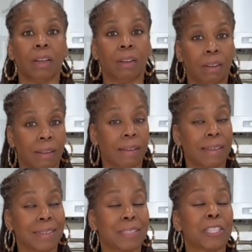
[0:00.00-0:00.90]
All
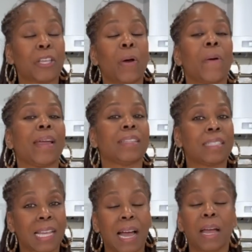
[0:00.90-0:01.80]
right, so
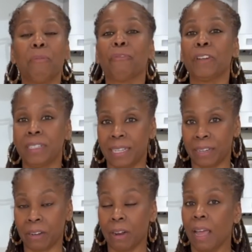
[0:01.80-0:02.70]
it's time for
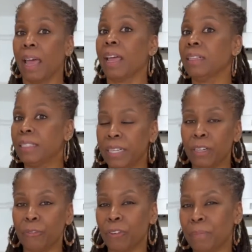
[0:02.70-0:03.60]
dinner. And
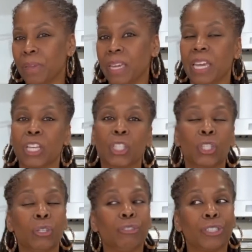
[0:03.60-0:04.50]
dinner for me is
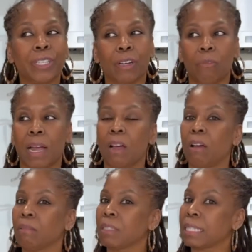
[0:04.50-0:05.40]
usually
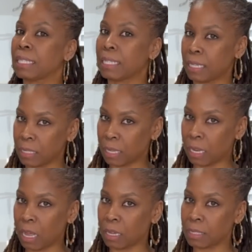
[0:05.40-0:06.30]
around 6
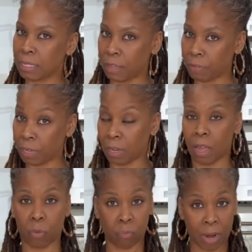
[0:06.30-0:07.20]
o'clock, 7
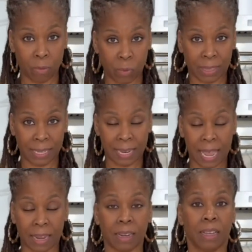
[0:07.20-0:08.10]
o'clock, right within
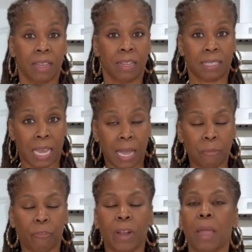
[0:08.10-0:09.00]
that
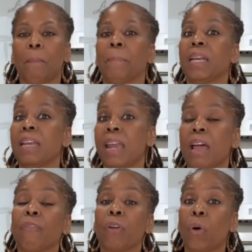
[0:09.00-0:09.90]
time frame, but
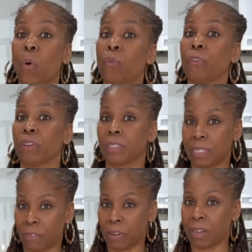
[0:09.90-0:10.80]
never over
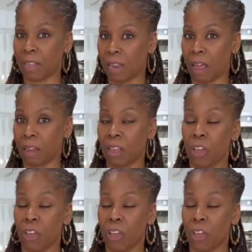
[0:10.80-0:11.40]
7 o'clock.